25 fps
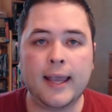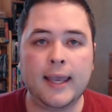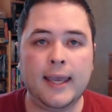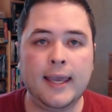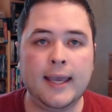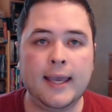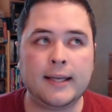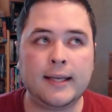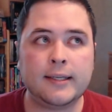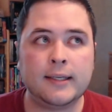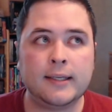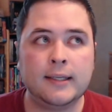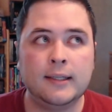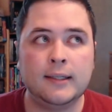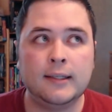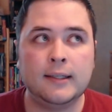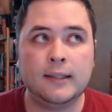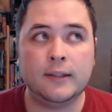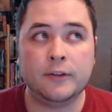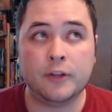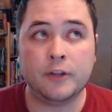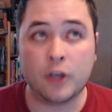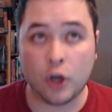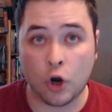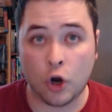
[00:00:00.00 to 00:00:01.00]

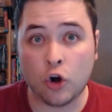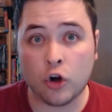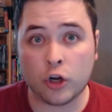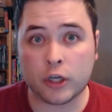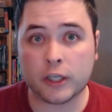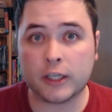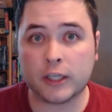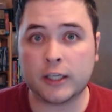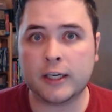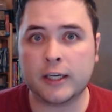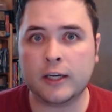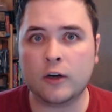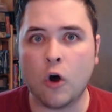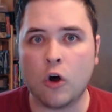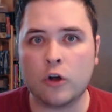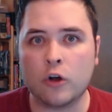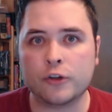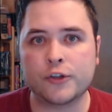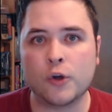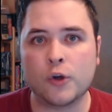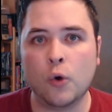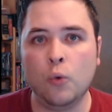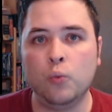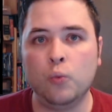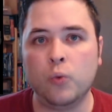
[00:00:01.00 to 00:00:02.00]
The Herc can
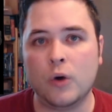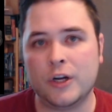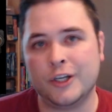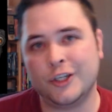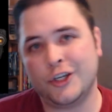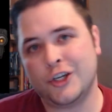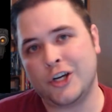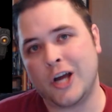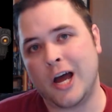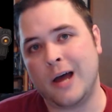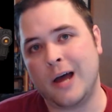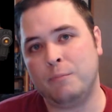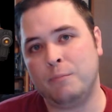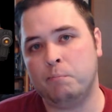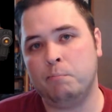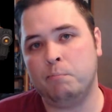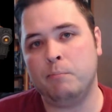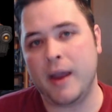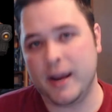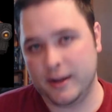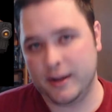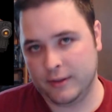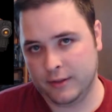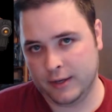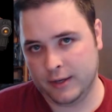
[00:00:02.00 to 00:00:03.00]
also one-shot
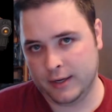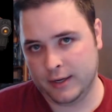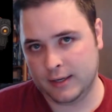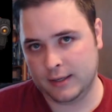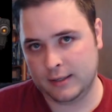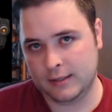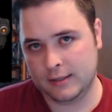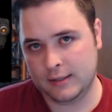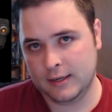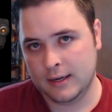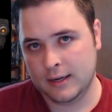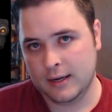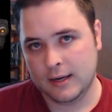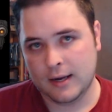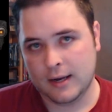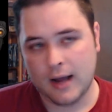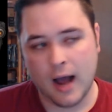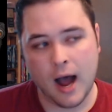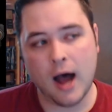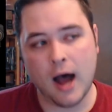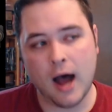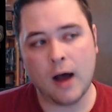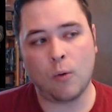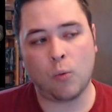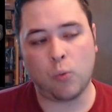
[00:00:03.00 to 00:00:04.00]
Banelings.
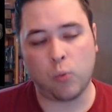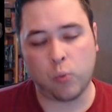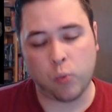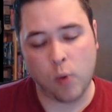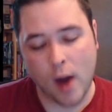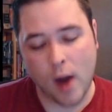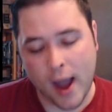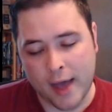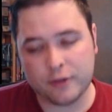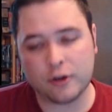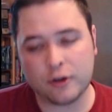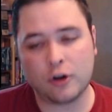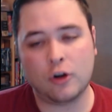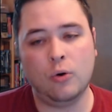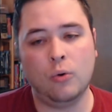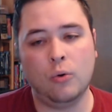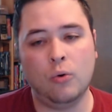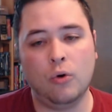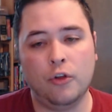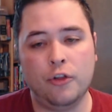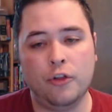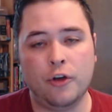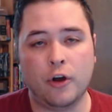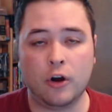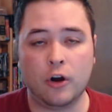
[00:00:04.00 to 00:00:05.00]
Rather
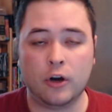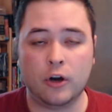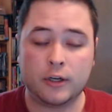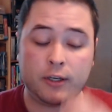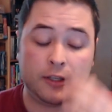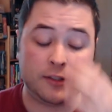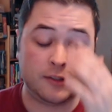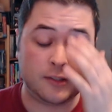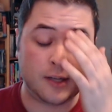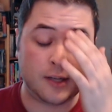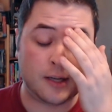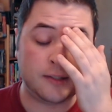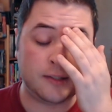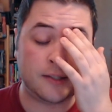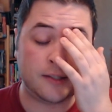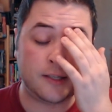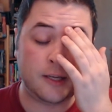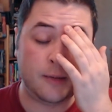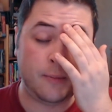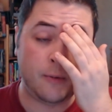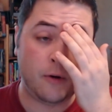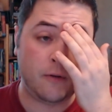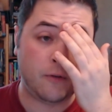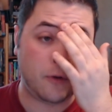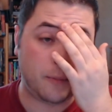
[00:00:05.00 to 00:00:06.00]
cool. The Herc does
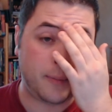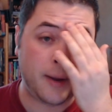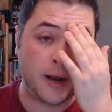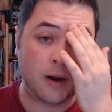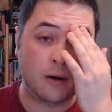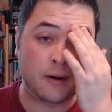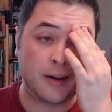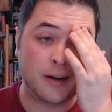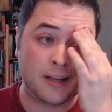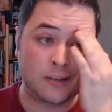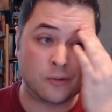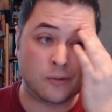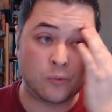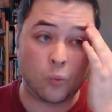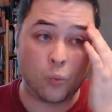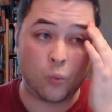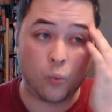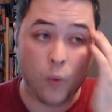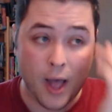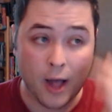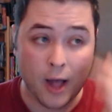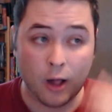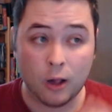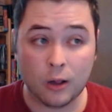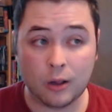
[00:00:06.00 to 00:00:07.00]
seem overpowered as
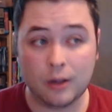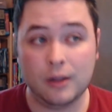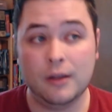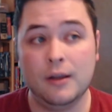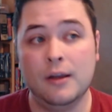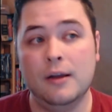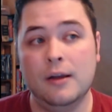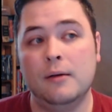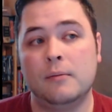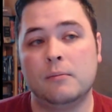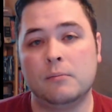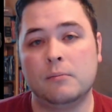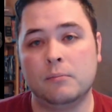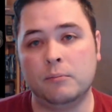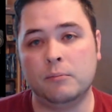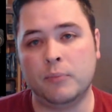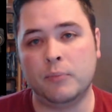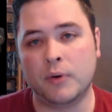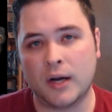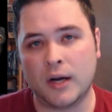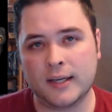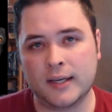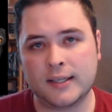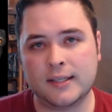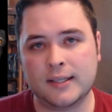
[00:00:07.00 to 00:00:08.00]
well,
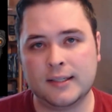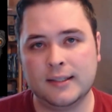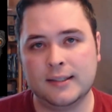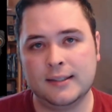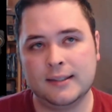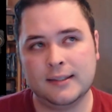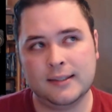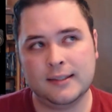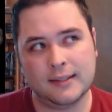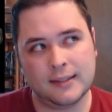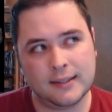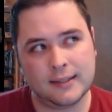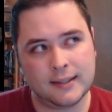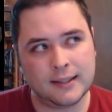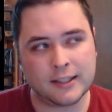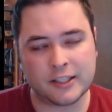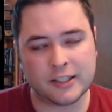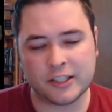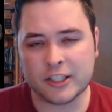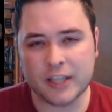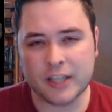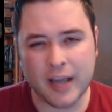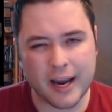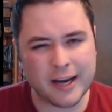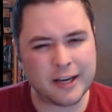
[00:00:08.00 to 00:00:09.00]
but
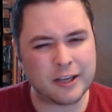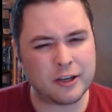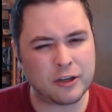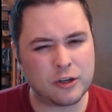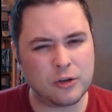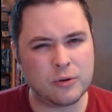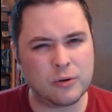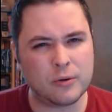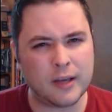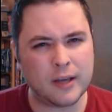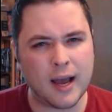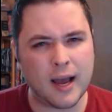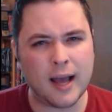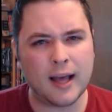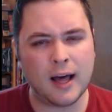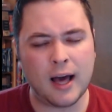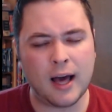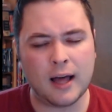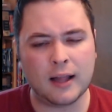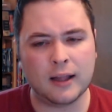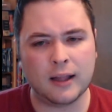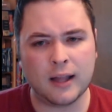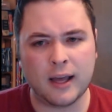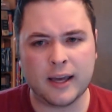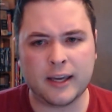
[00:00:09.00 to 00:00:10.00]
exciting unit.
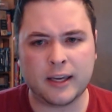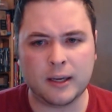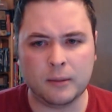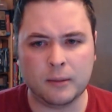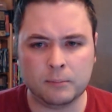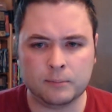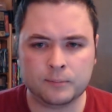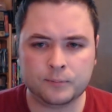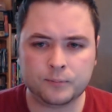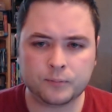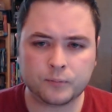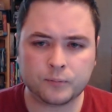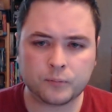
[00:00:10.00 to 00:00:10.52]
I like him.